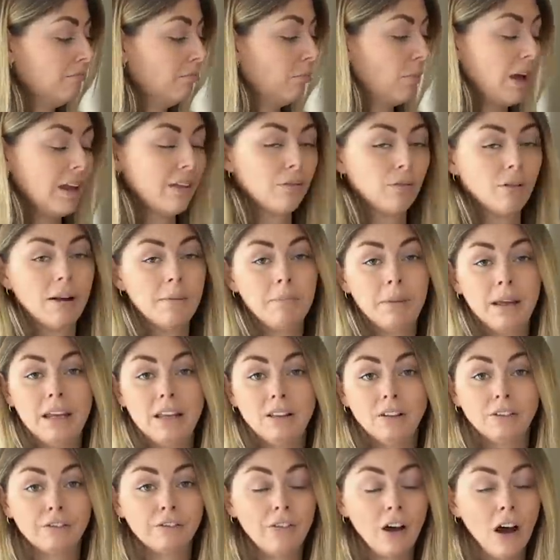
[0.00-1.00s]
whether it be
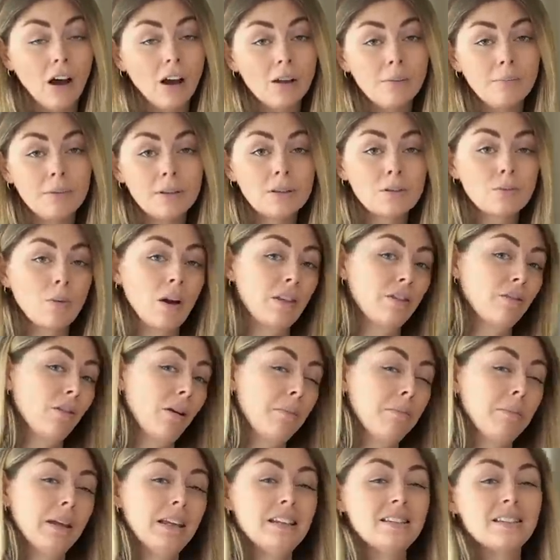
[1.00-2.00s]
the fibres, whether it be